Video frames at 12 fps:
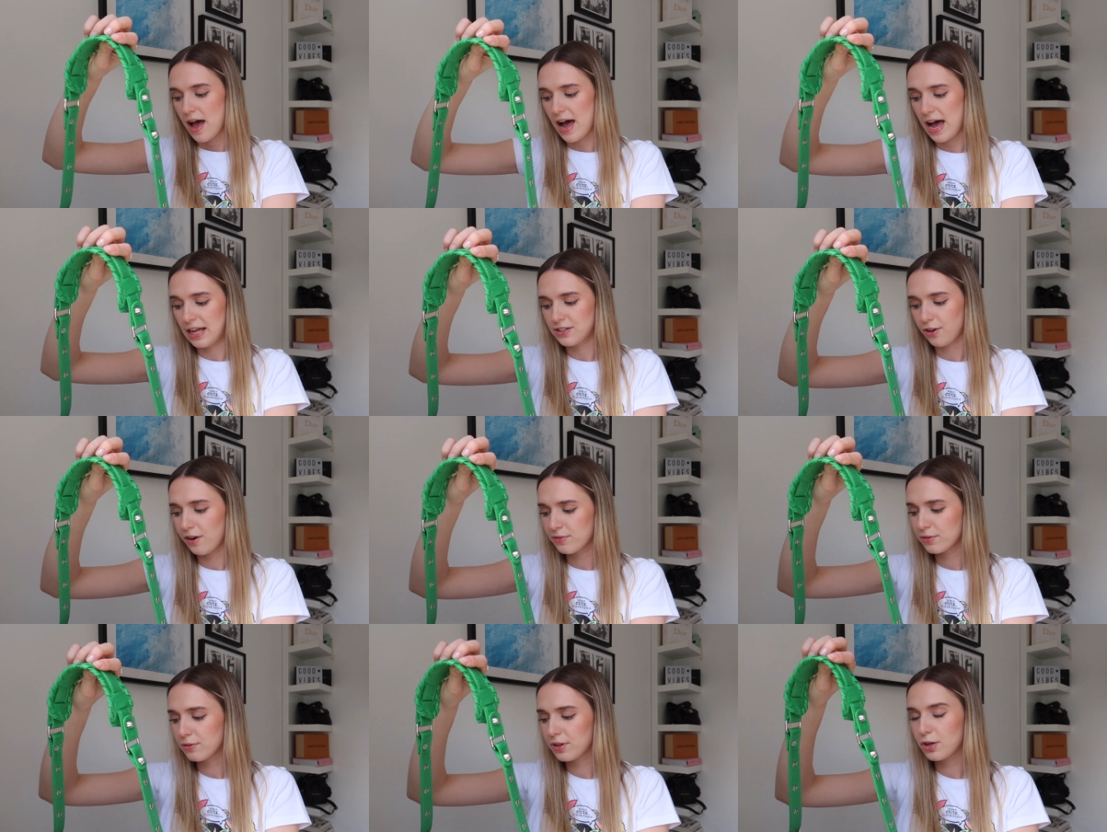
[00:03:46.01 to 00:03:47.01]
And
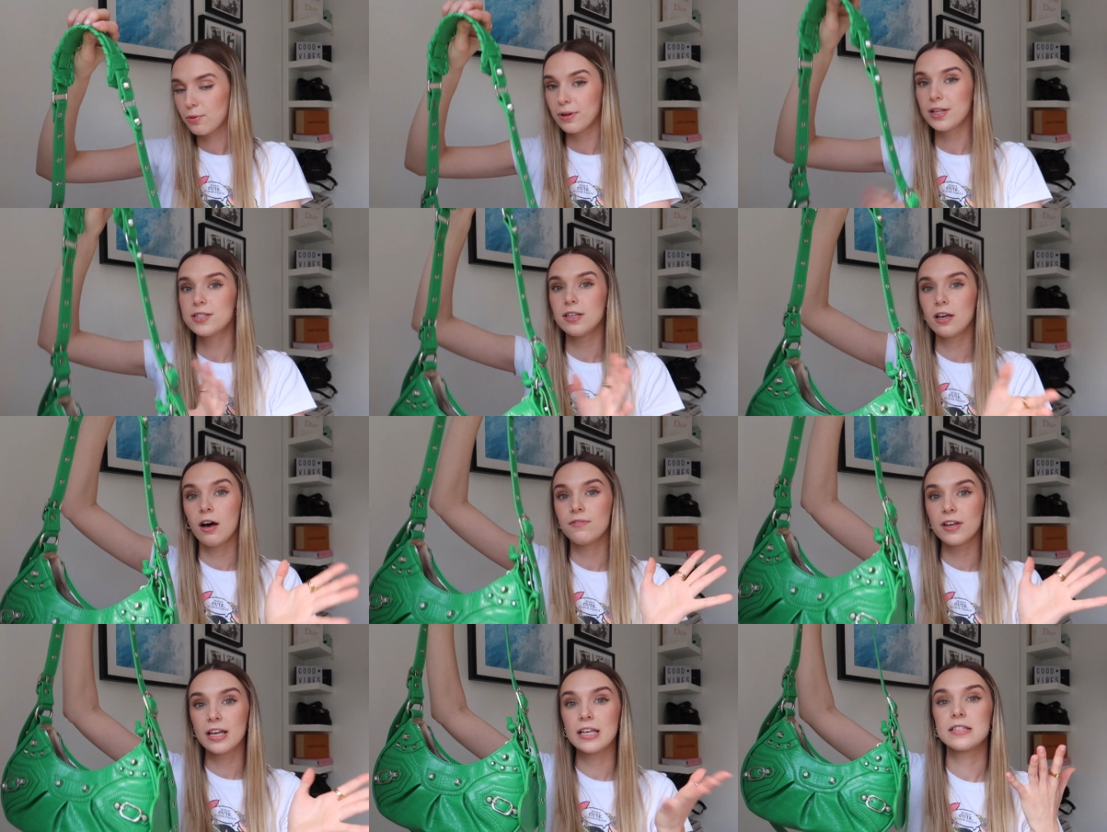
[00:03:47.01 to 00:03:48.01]
overall, the quality of
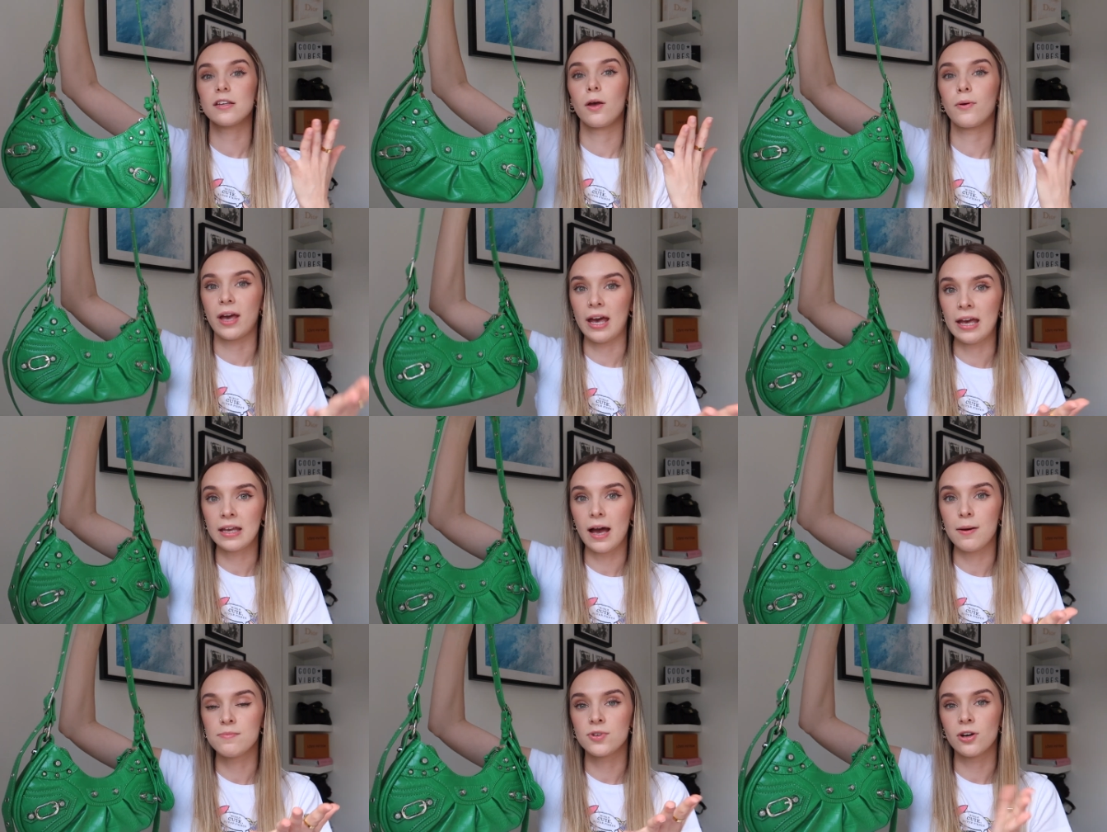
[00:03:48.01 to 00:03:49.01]
it is okay.
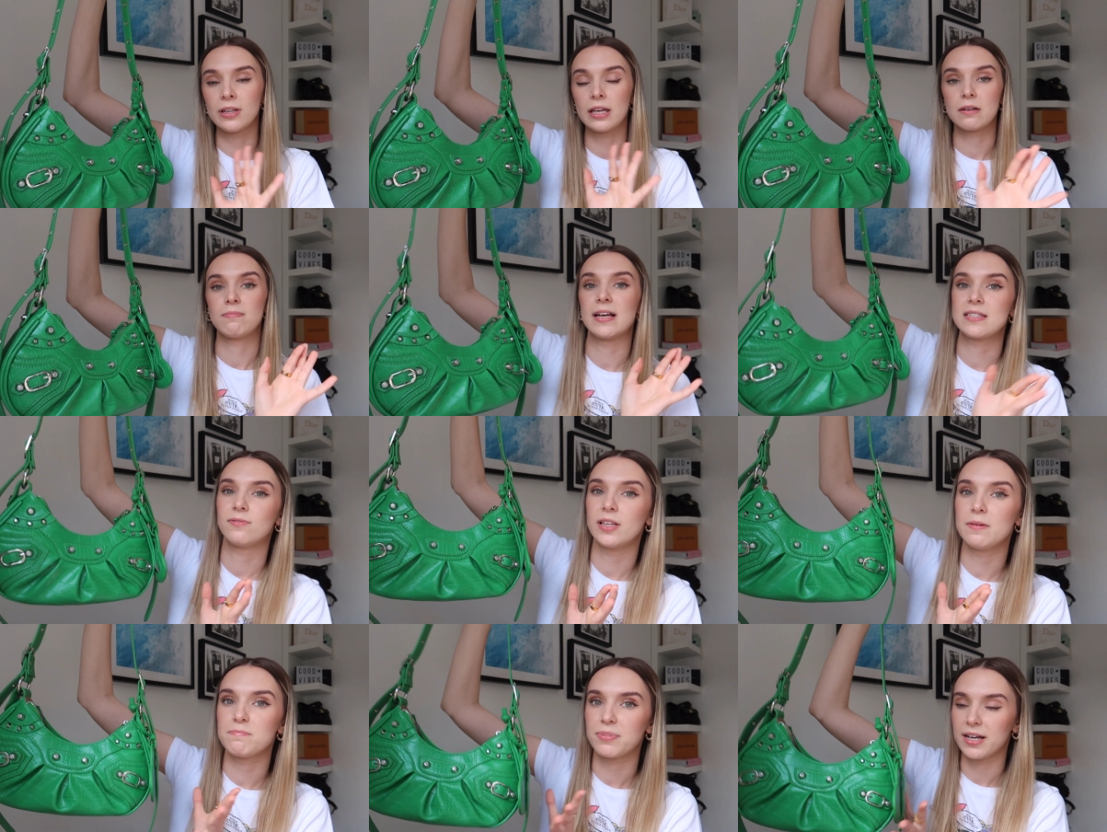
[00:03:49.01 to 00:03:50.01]
I'm not like
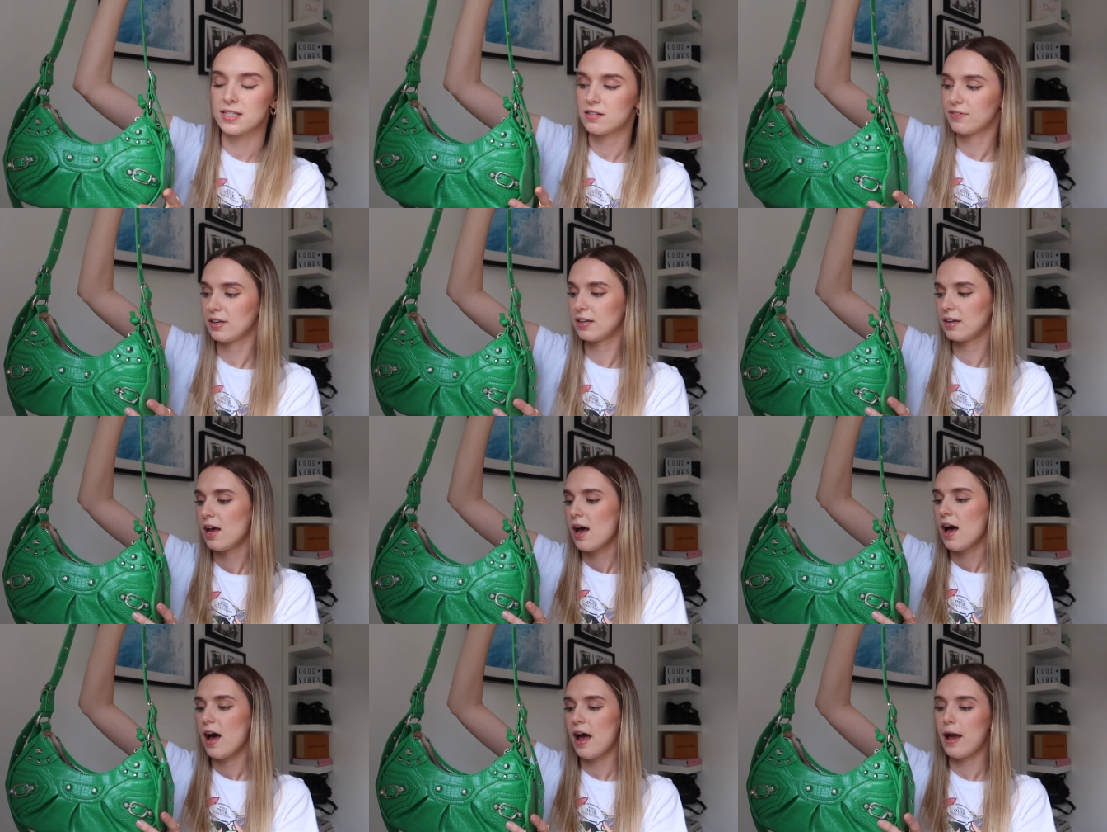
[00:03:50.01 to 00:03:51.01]
massively impressed with it.
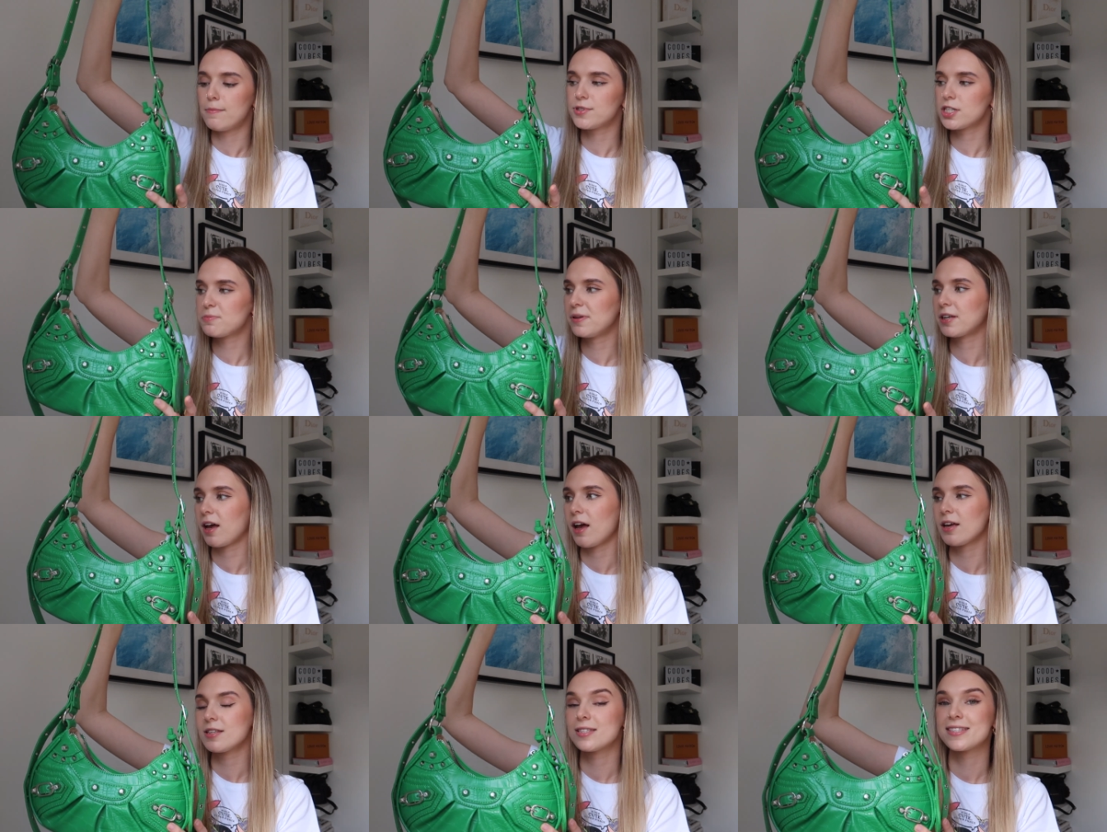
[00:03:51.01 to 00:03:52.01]
Just
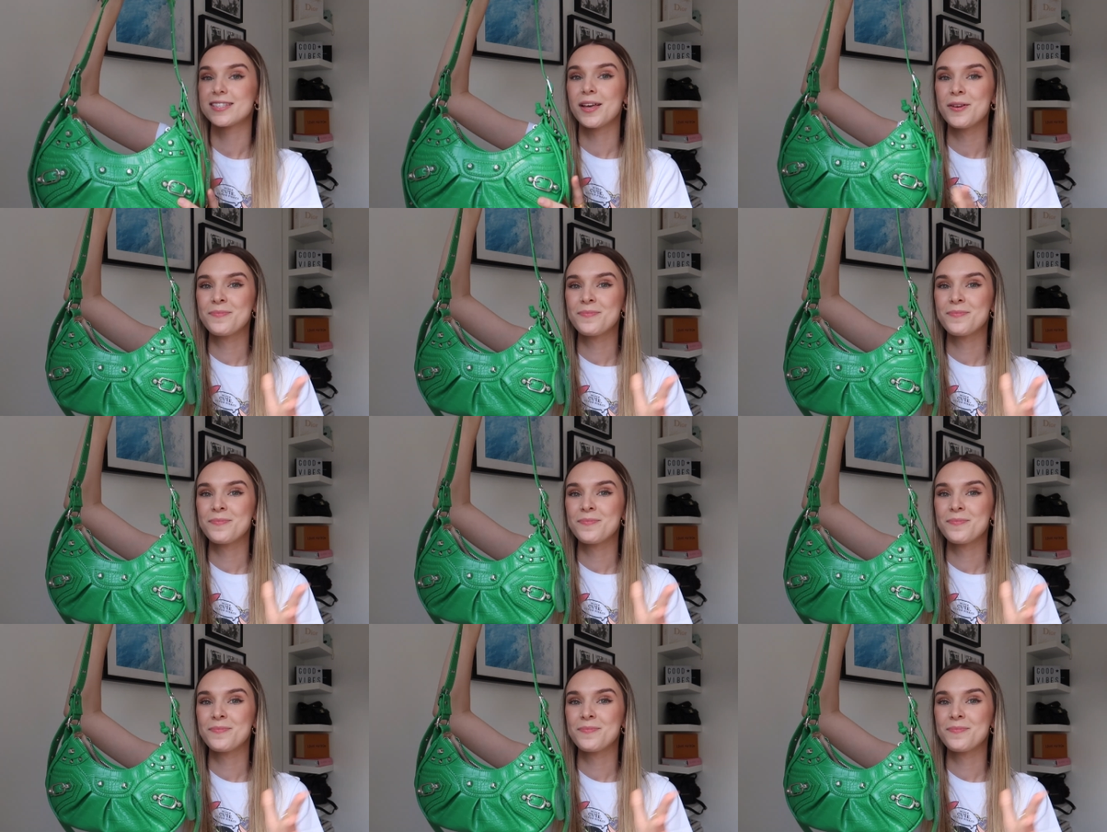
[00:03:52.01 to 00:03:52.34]
because